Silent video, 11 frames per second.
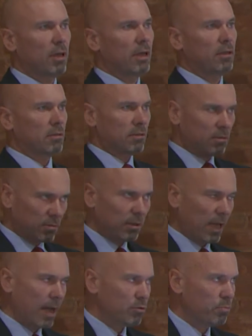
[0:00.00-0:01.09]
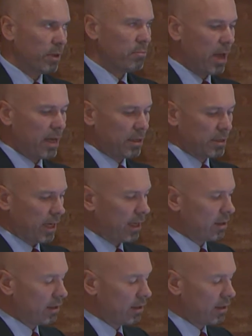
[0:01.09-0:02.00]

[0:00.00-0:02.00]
It has to be maintained,